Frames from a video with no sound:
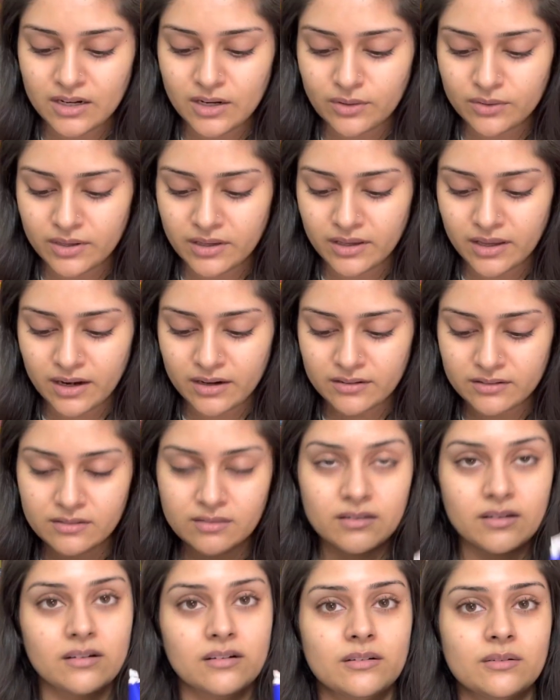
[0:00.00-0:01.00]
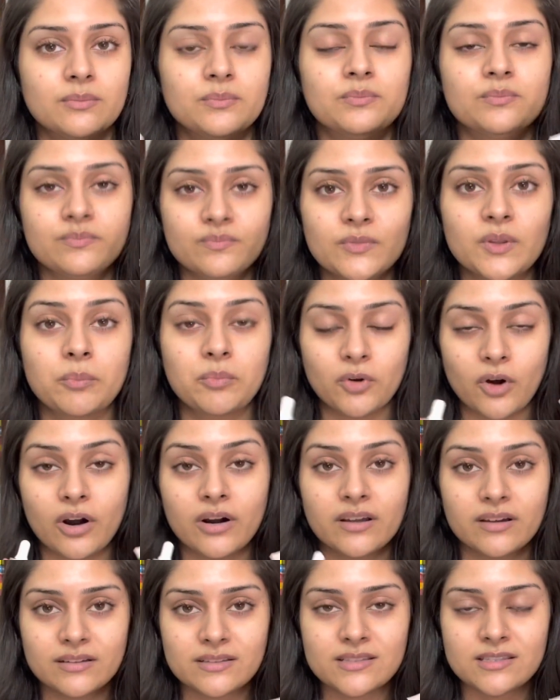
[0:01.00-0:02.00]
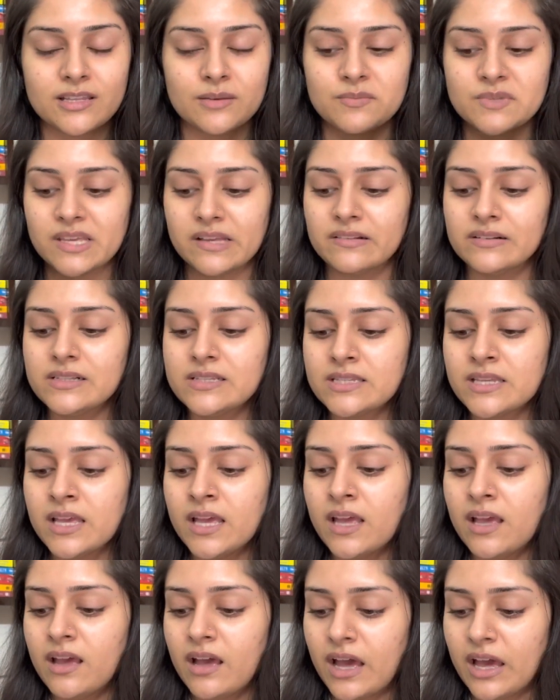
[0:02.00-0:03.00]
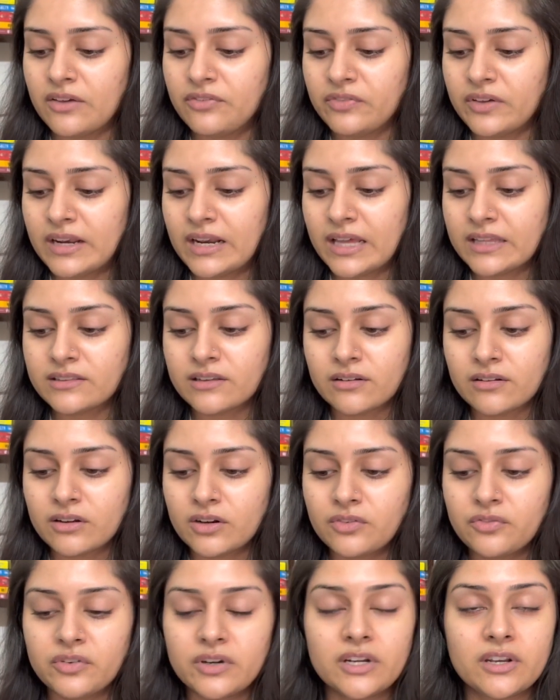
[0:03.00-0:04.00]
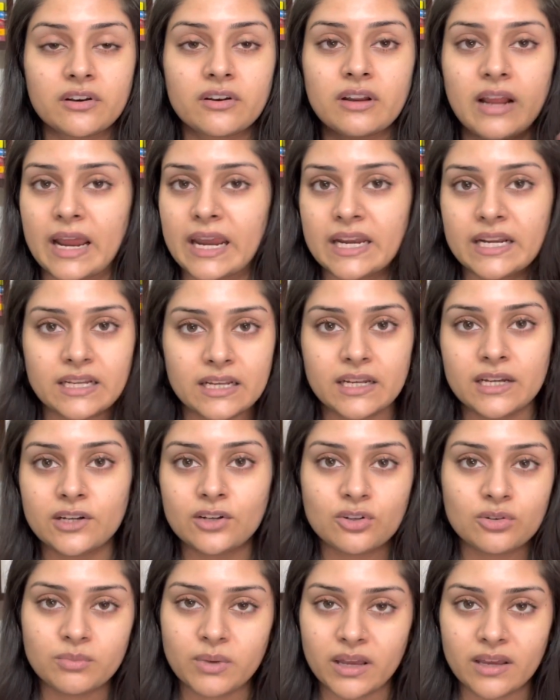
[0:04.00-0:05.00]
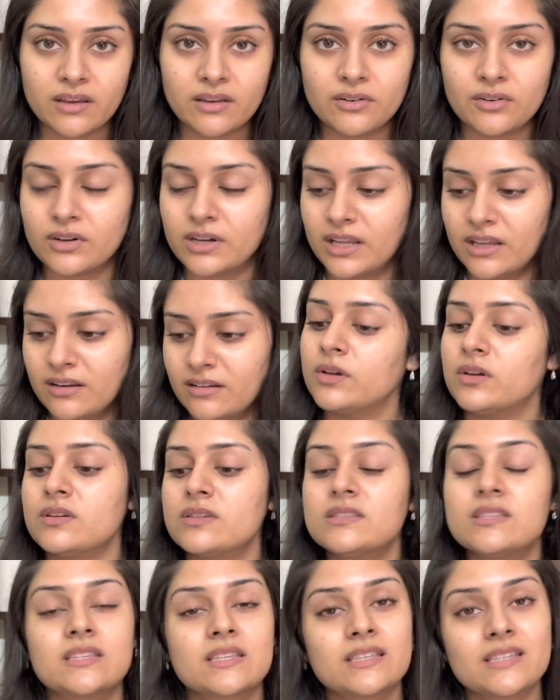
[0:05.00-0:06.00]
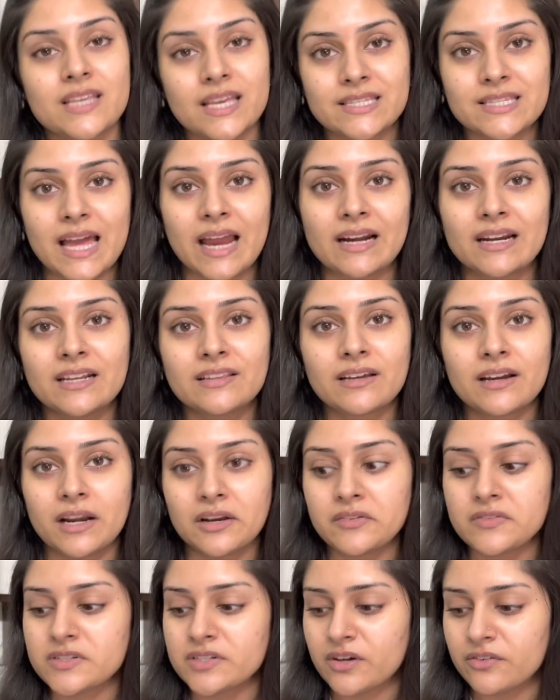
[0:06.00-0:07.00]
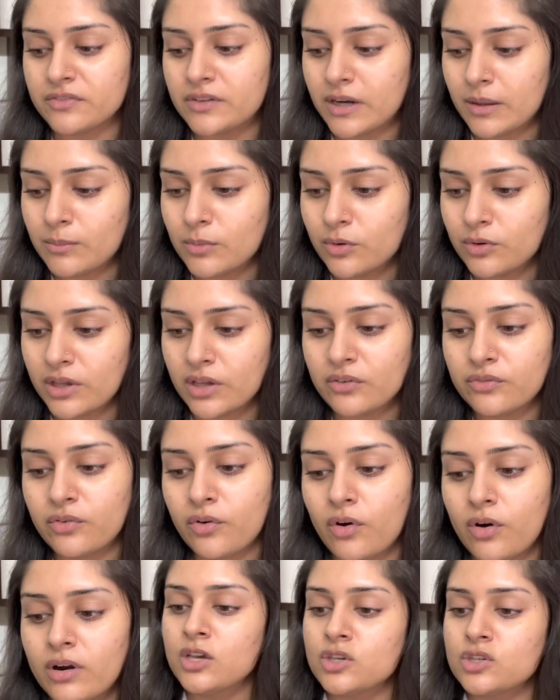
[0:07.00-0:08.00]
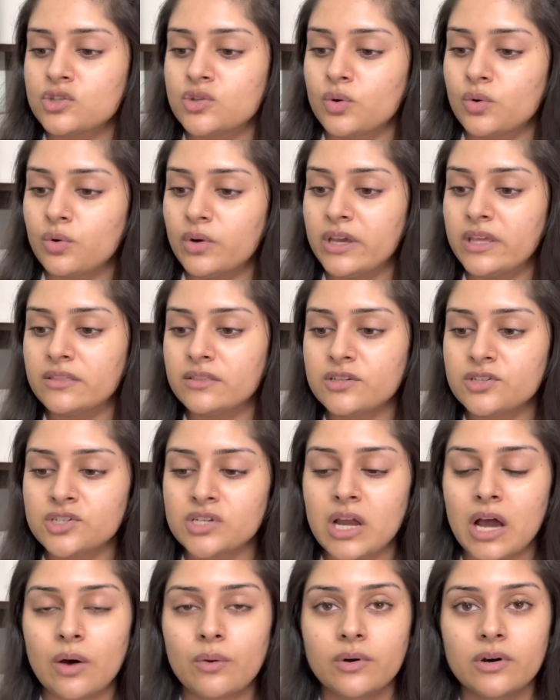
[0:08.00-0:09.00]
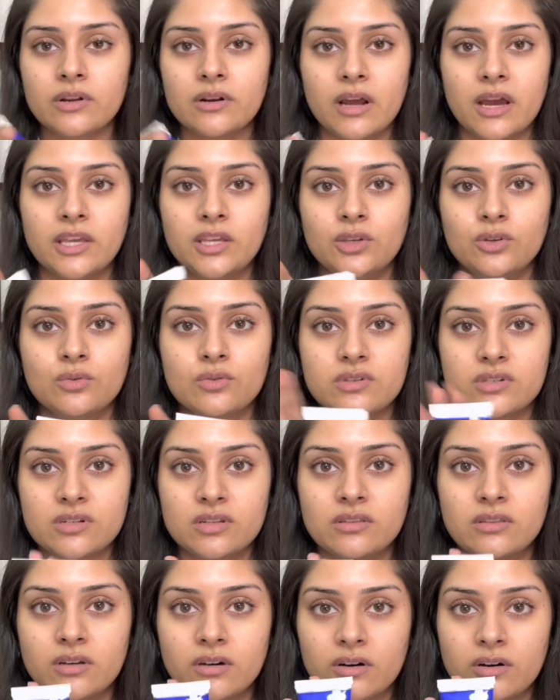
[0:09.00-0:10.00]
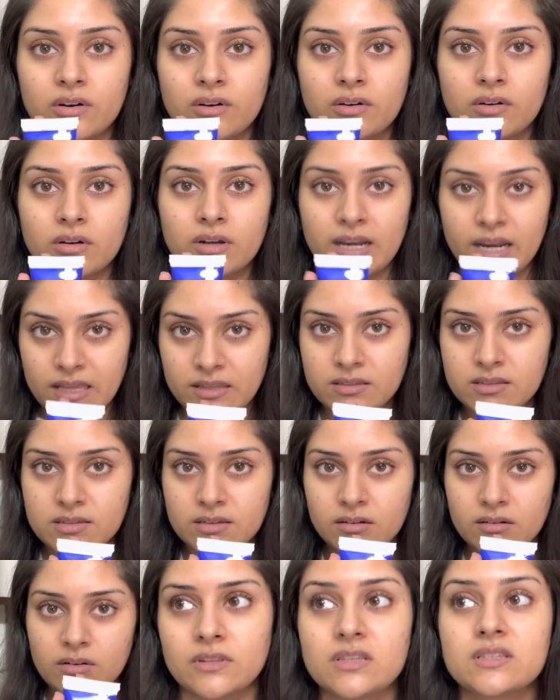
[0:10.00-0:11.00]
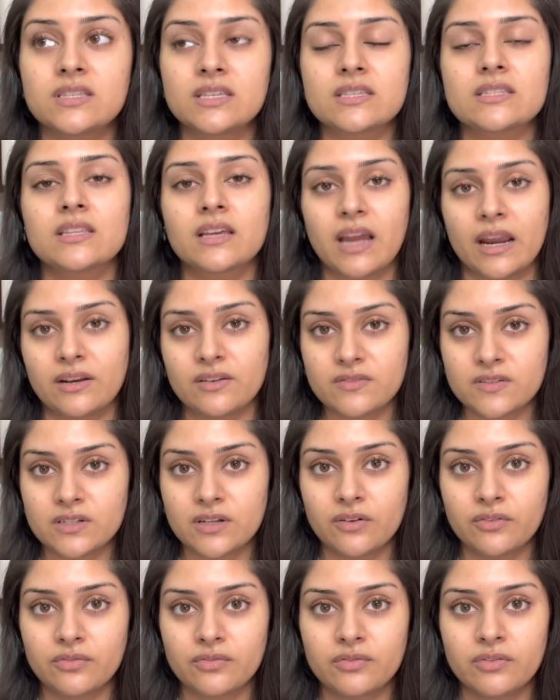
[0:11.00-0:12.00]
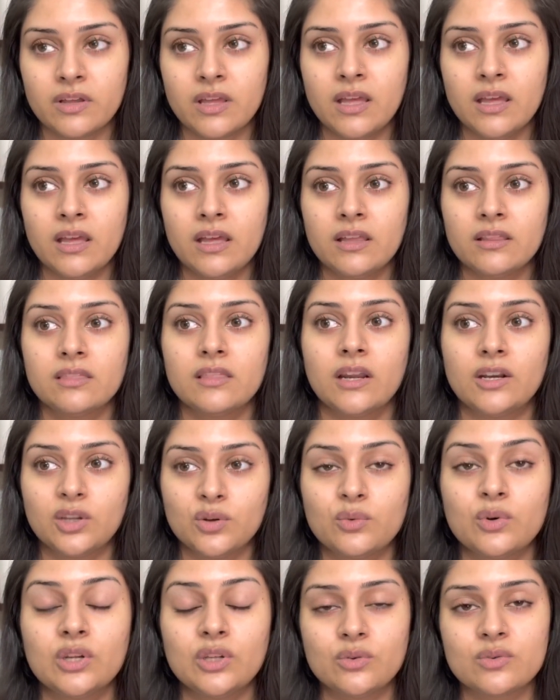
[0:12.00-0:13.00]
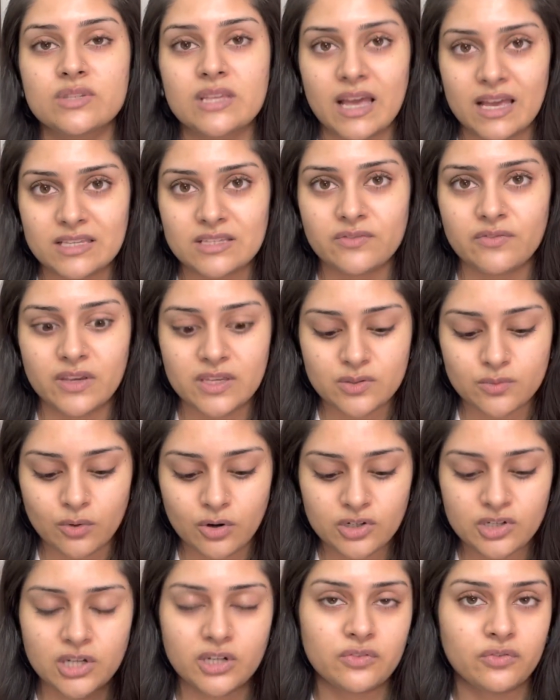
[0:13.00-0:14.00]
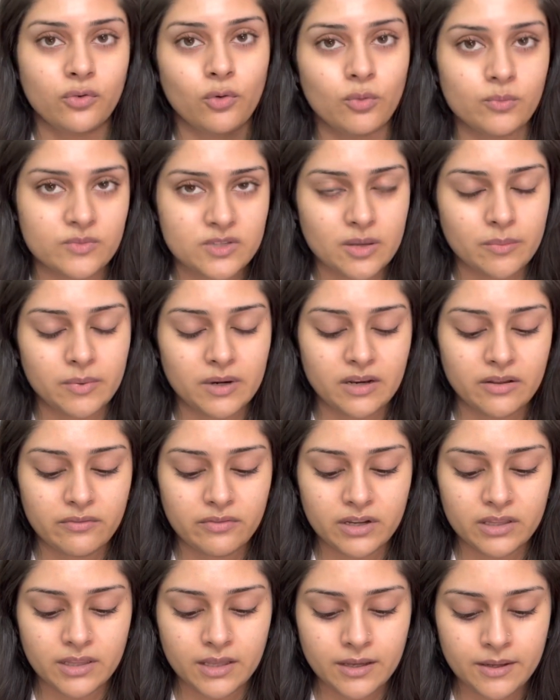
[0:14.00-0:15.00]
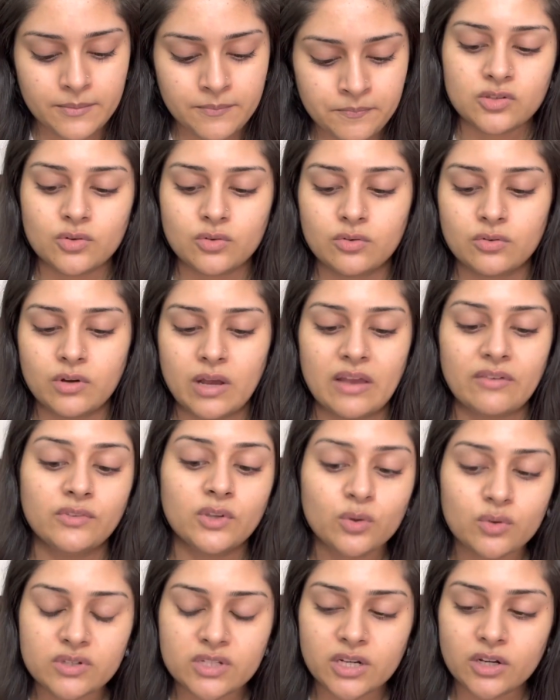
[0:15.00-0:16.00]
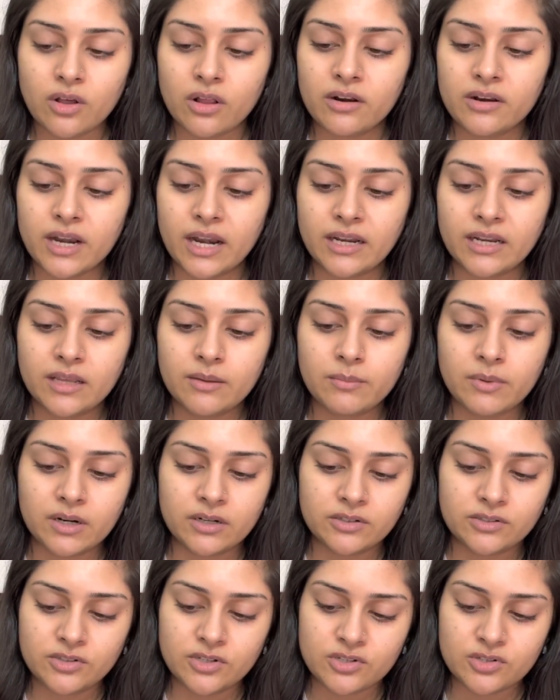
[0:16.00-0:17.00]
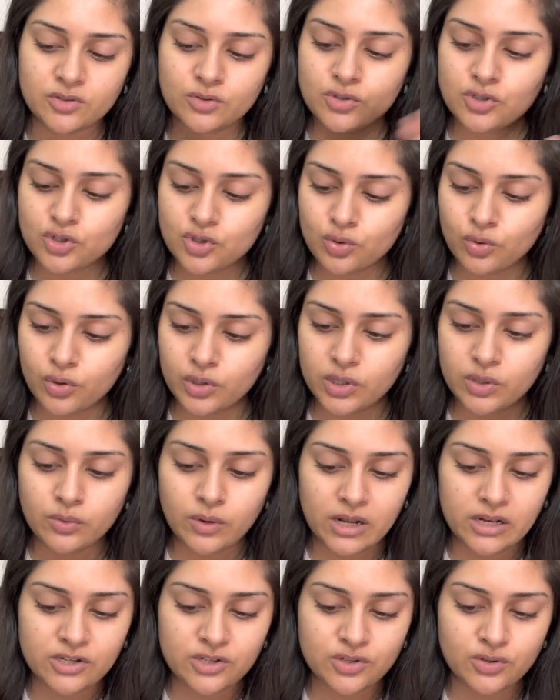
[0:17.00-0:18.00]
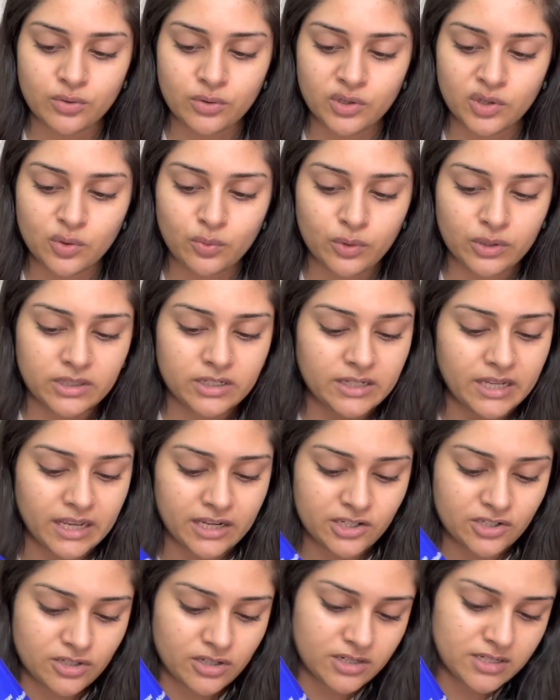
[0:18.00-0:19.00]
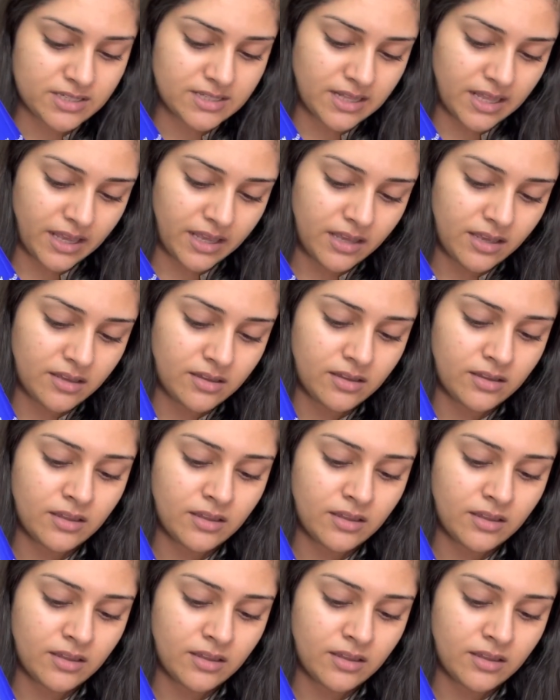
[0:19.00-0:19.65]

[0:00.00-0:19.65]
looking at the products themselves, I feel like they're gonna fit right into my routine because this is exactly the kind of stuff that I'm looking for. So in the shower, I used the cleanser. This is the kind of stuff that you would use as a face wash. It foams up and everything. So I've used it already, but just to show you, I'll show you what the texture is like.